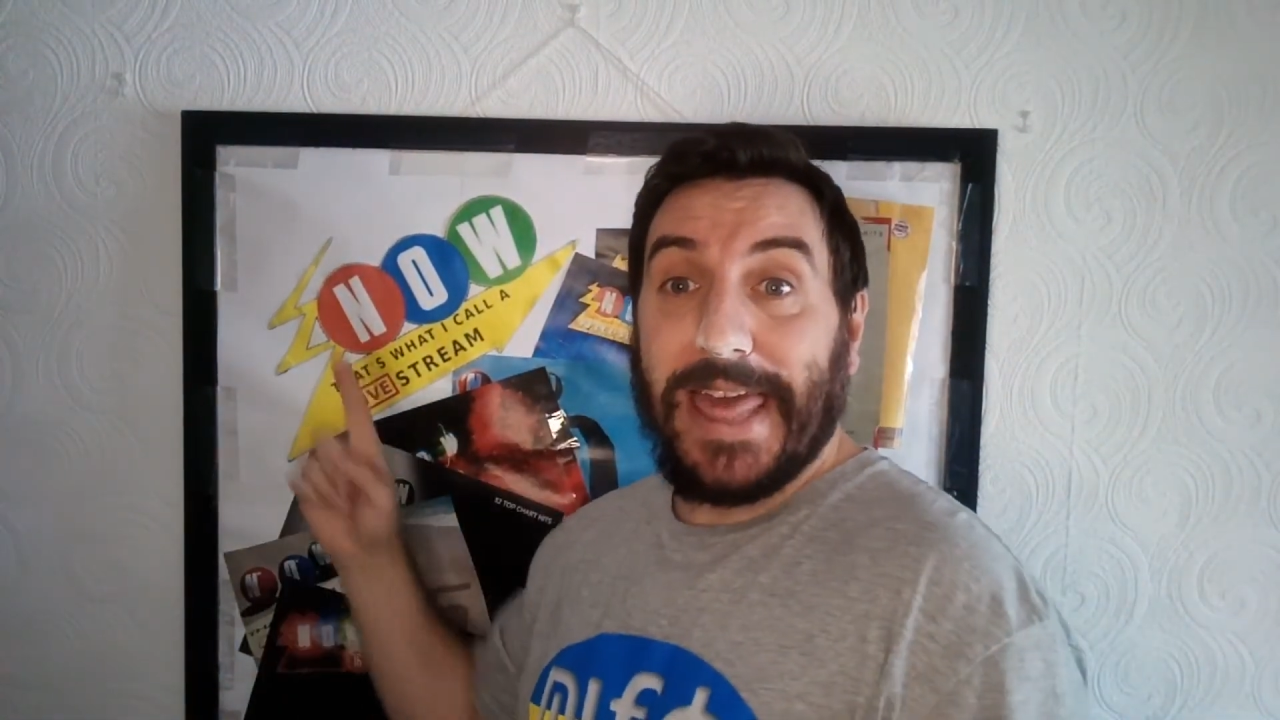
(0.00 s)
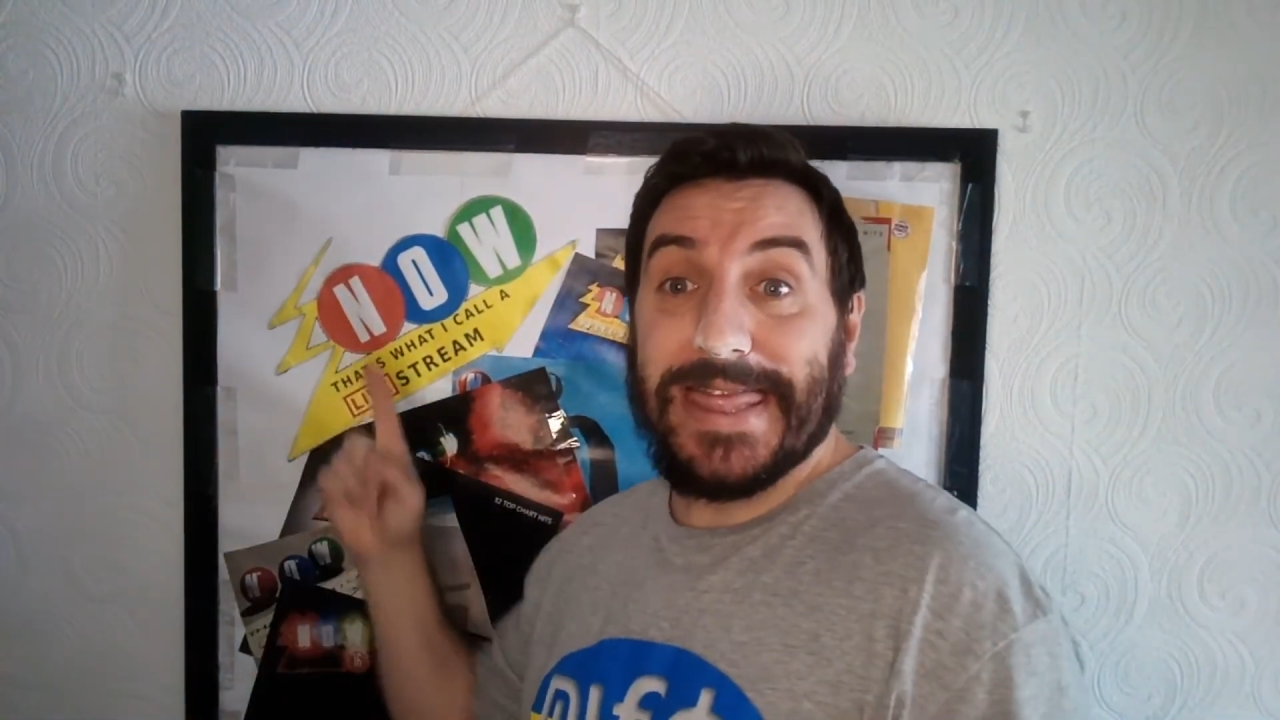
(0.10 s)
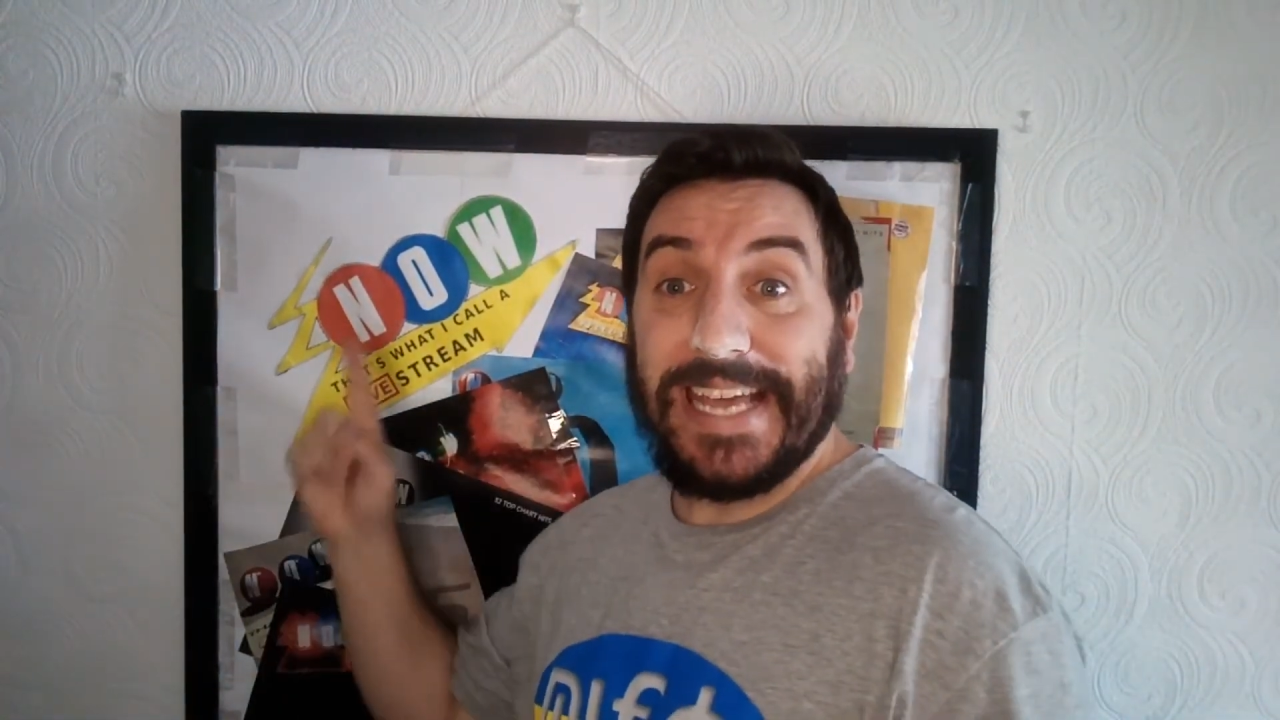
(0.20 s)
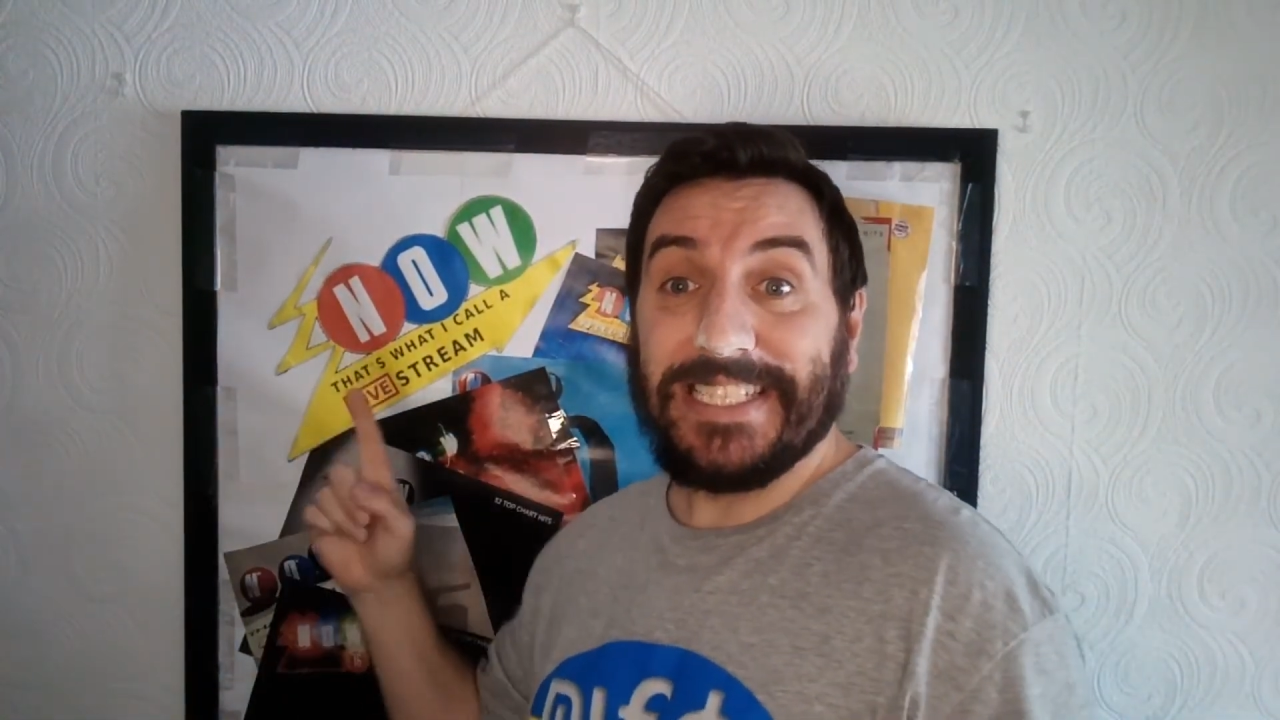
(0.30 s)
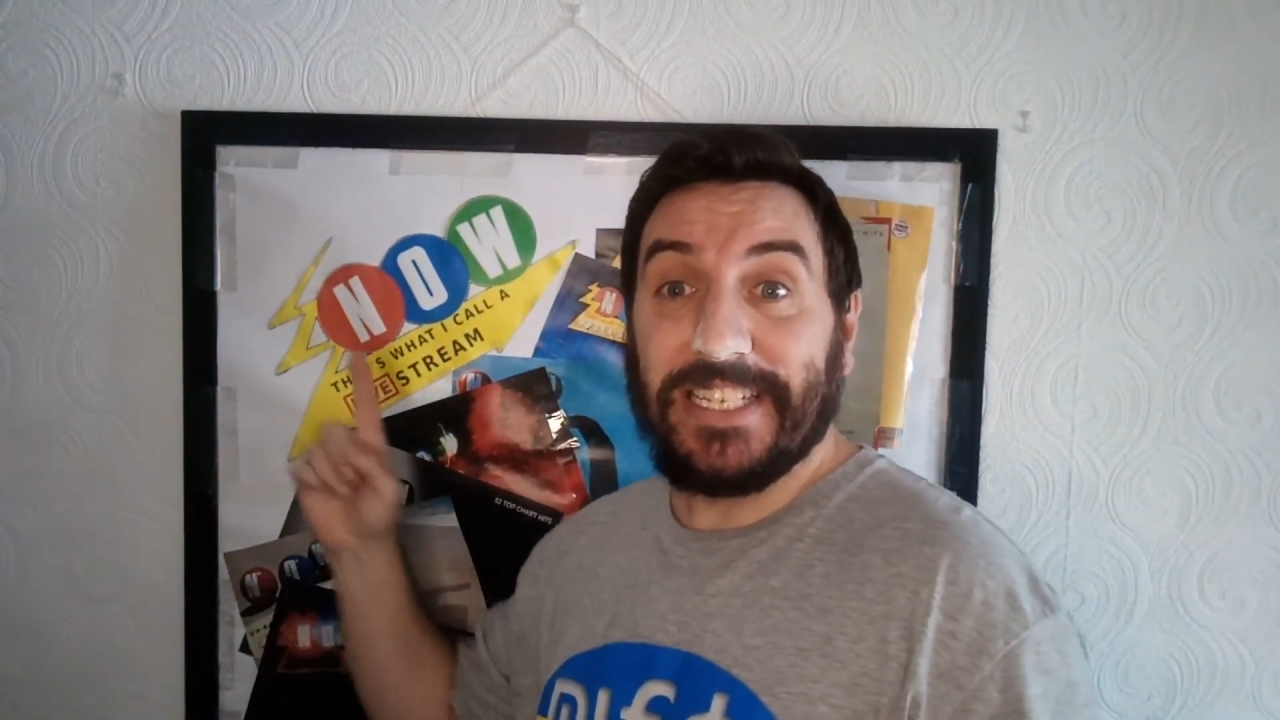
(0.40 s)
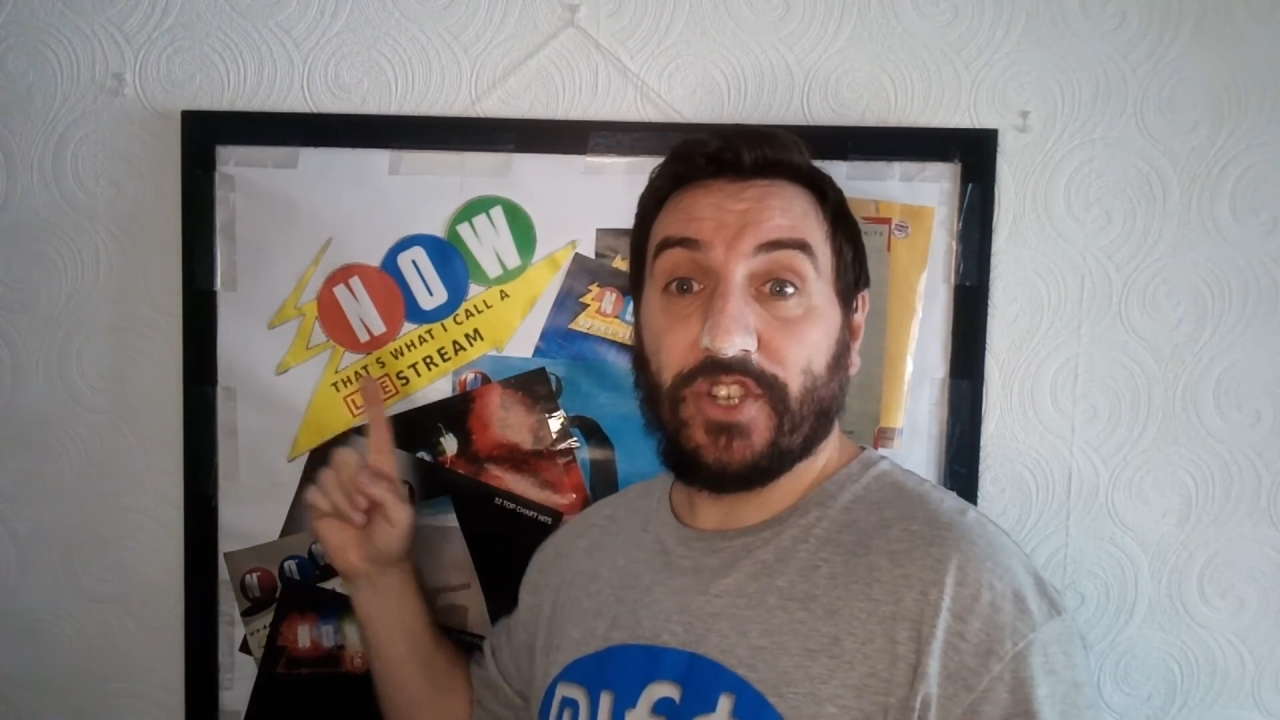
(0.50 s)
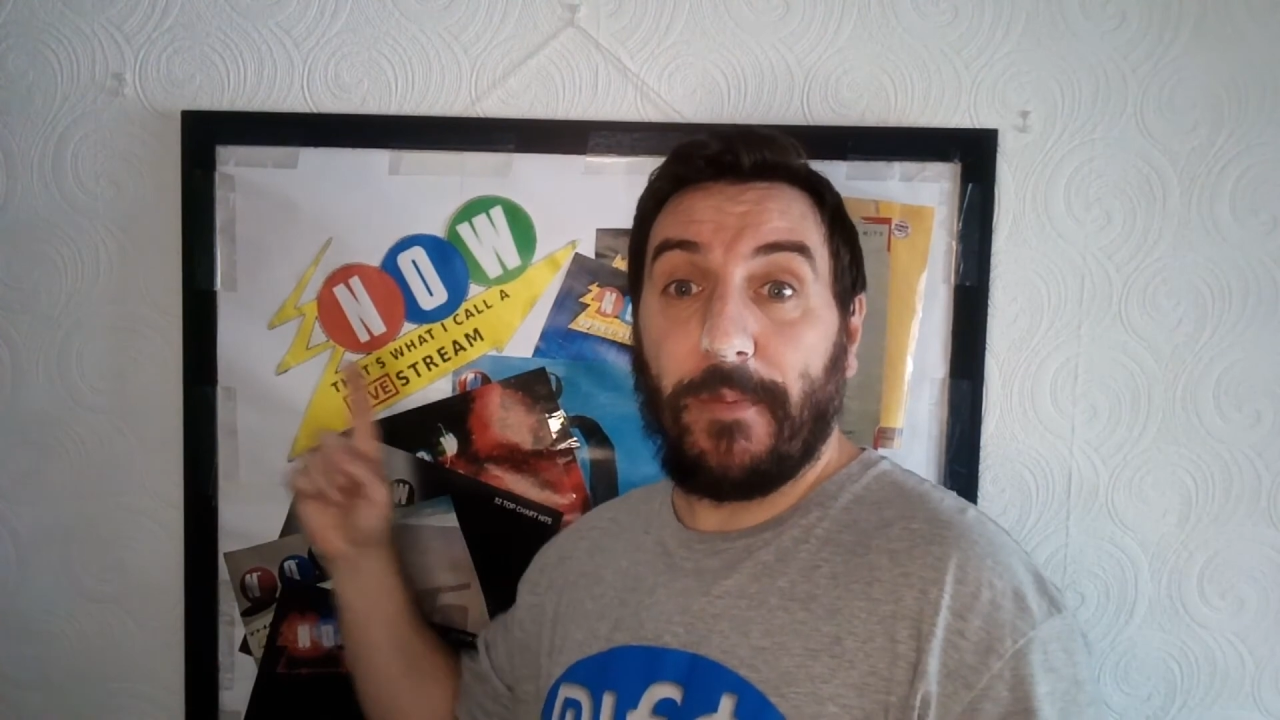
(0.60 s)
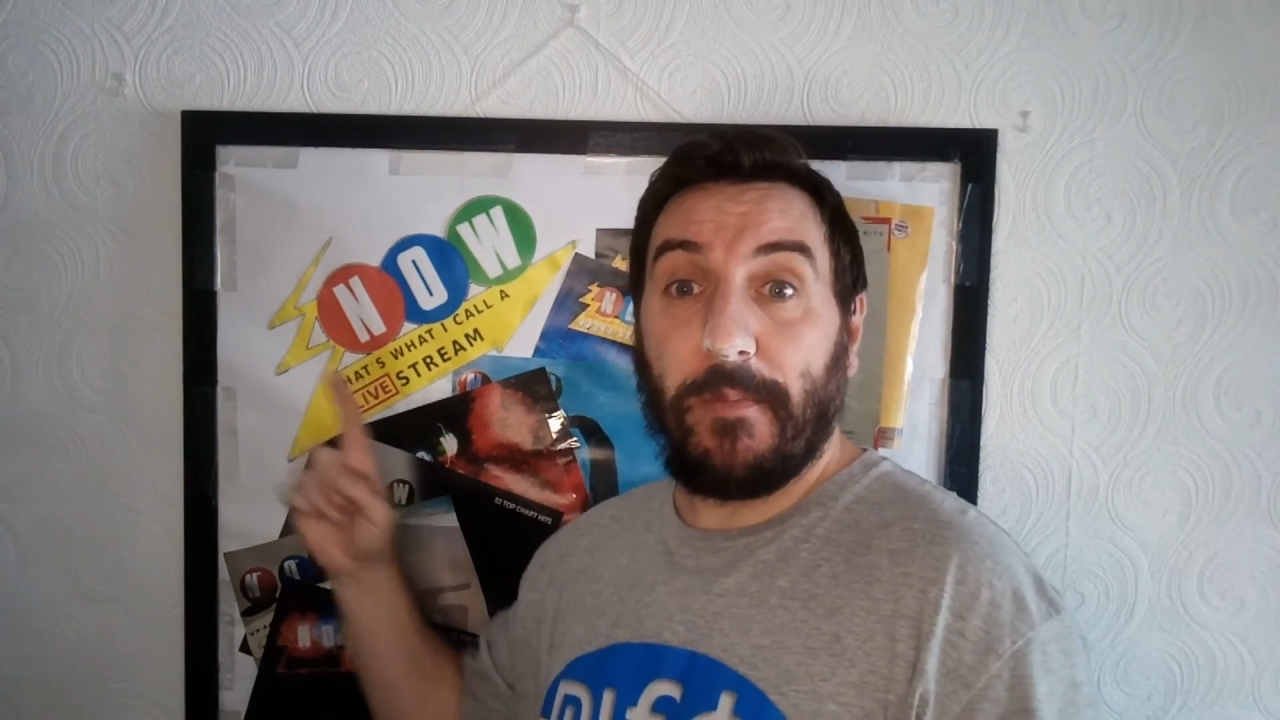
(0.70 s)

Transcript: This is coming